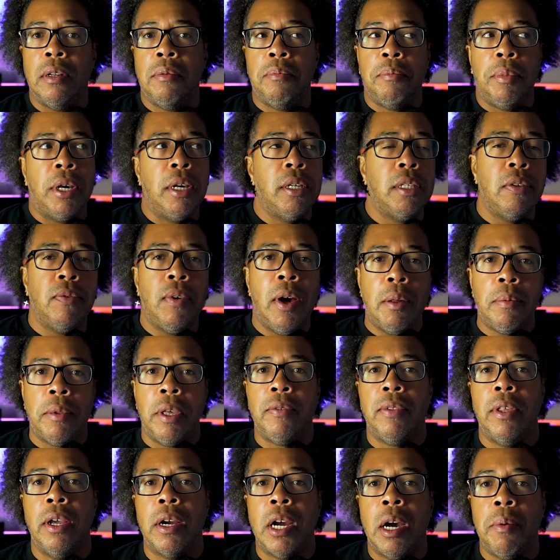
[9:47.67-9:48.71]
Because if I'm
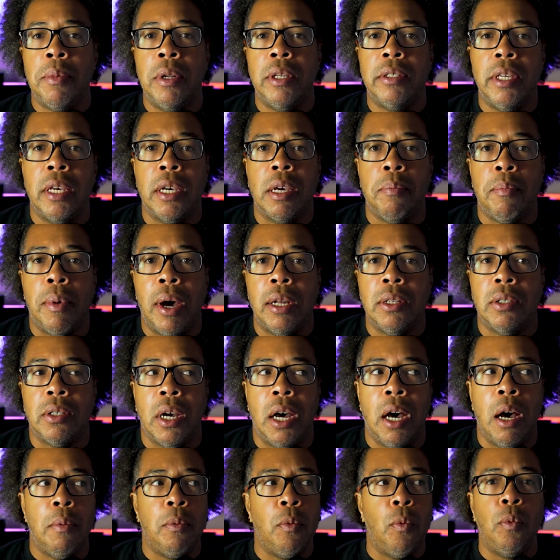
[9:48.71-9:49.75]
if they're coming and taking my
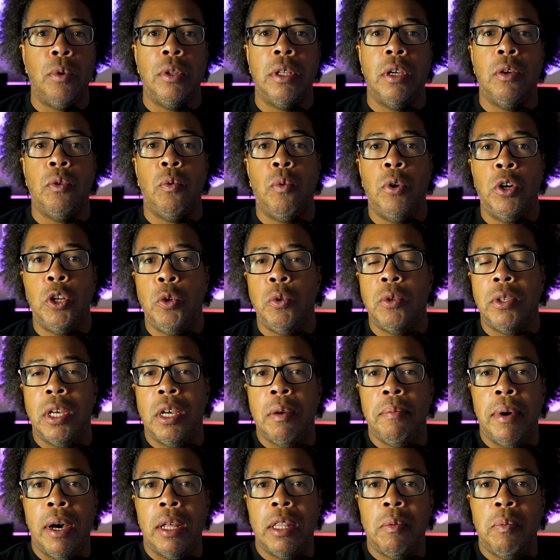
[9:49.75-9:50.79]
job, well then what do you say
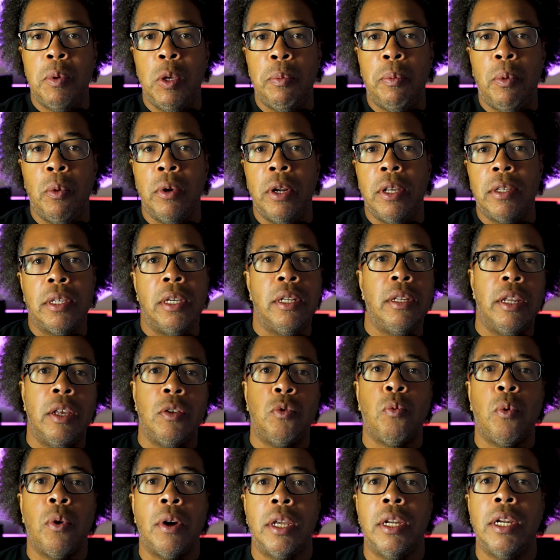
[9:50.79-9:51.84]
about the people that's in
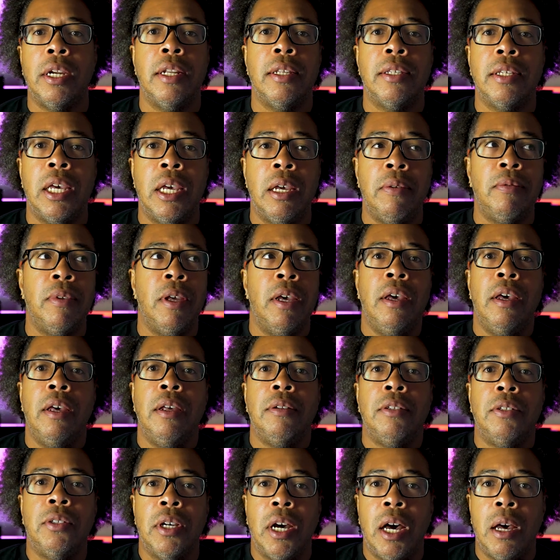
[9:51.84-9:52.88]
that's working in the same
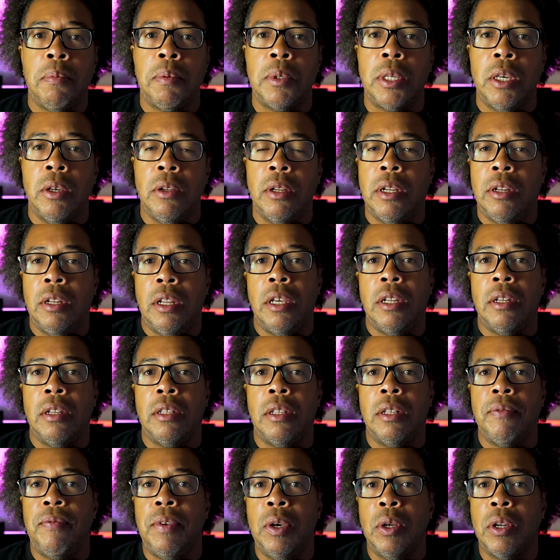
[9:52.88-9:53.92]
job skill and in, in
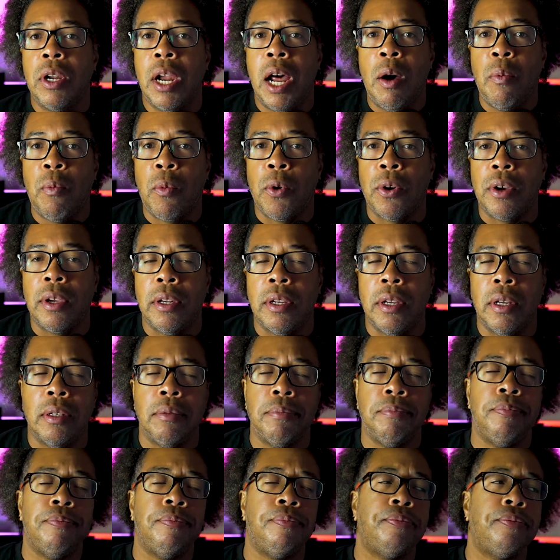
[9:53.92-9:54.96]
the field that I'm working in?